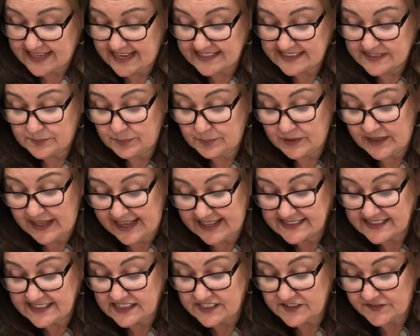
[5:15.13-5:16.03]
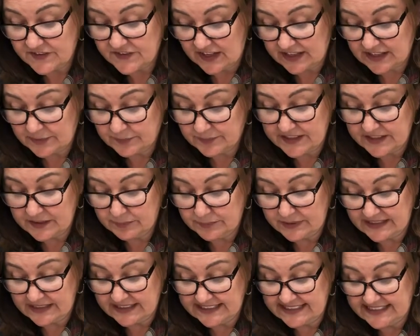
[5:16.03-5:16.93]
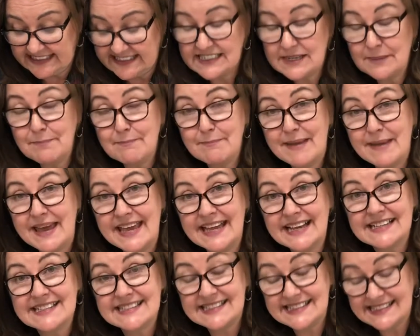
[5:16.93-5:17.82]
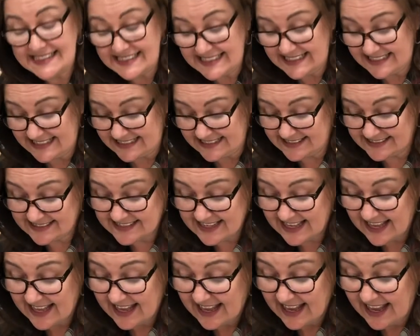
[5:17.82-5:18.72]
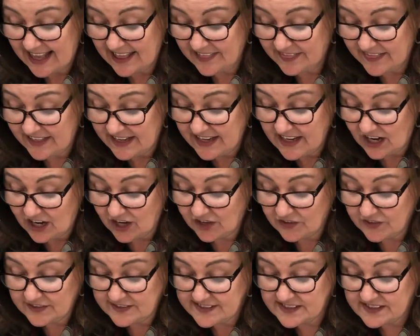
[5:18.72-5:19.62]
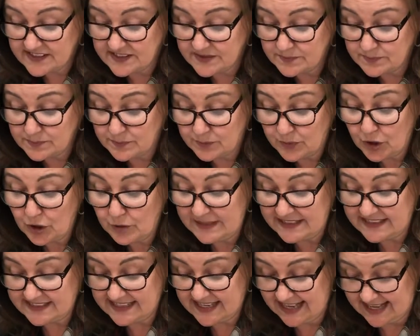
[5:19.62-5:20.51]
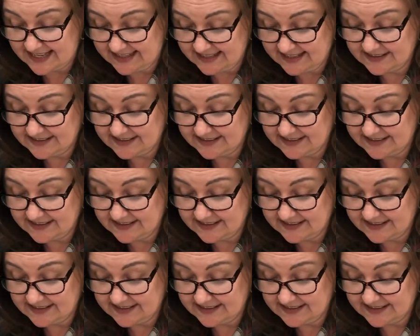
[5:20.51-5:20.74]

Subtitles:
as plants developed the ability to make seeds, and they are the spermatophytes.